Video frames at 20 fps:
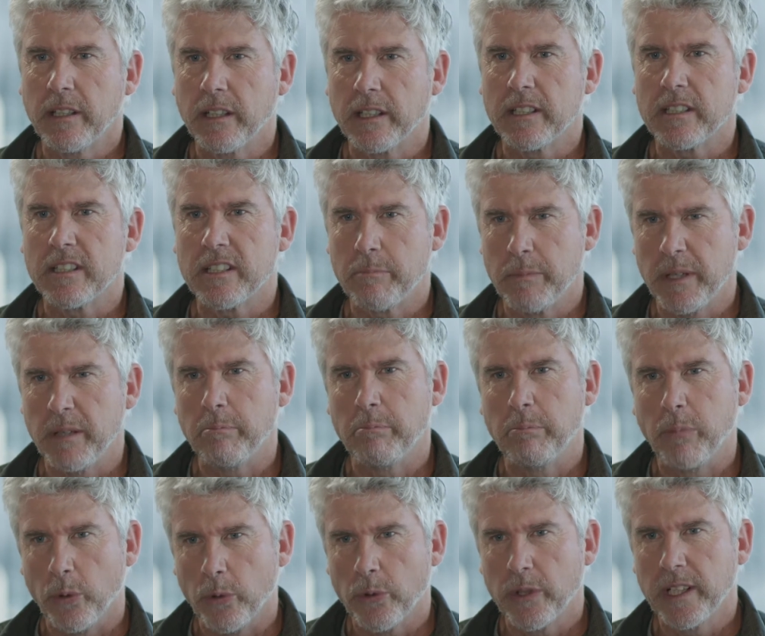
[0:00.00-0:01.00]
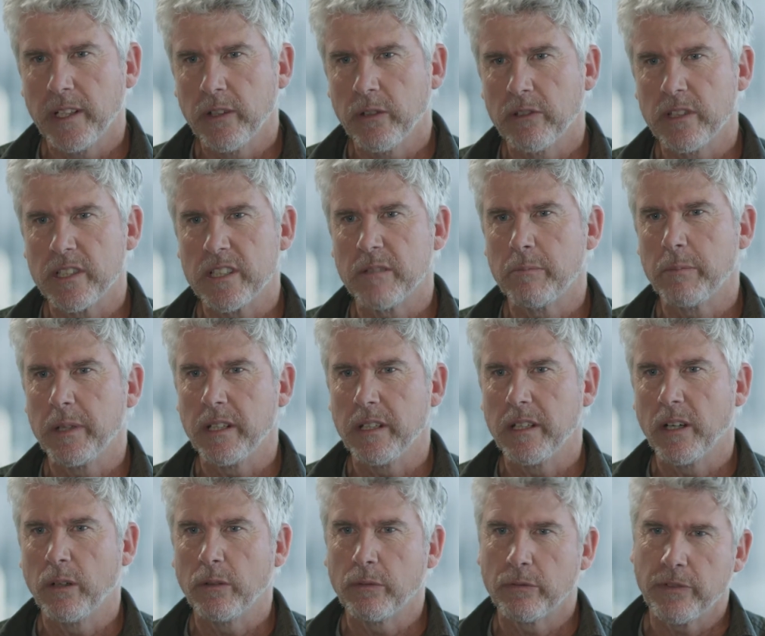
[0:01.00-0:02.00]
Like it's a bit boring or it's a bit
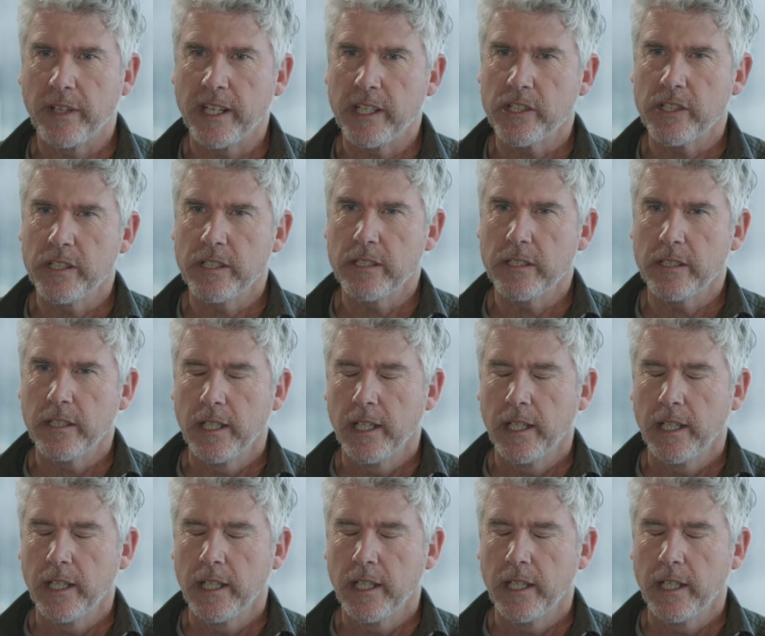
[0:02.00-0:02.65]
old fashioned.